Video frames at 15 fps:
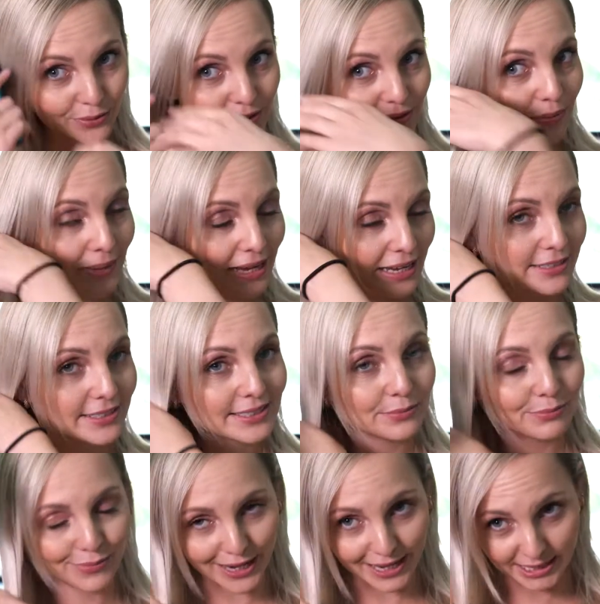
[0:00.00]
with the Madison
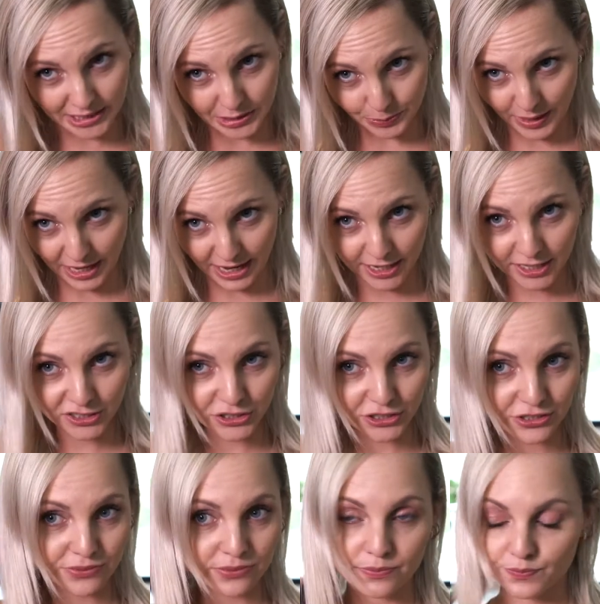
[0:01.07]
Braids
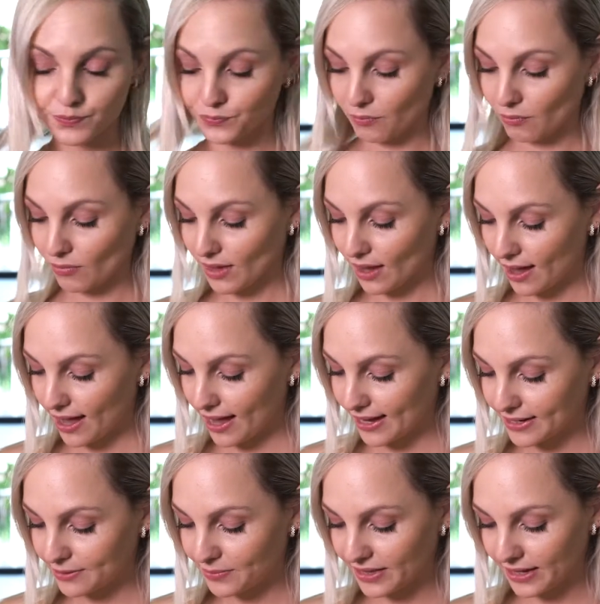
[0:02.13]
brush. I
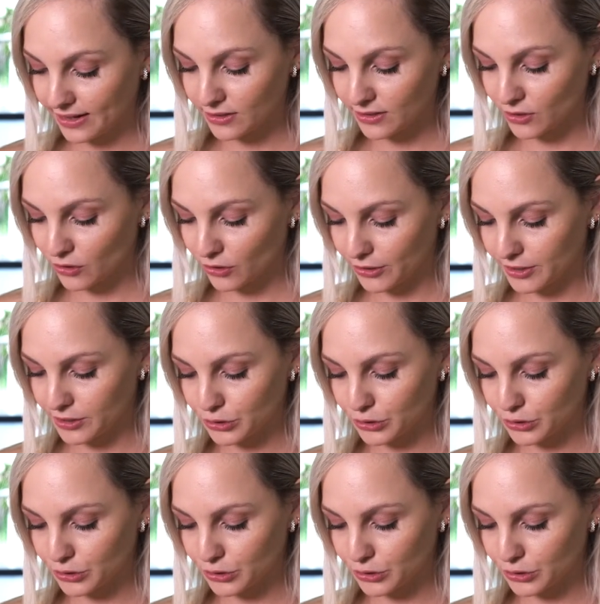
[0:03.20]
am then going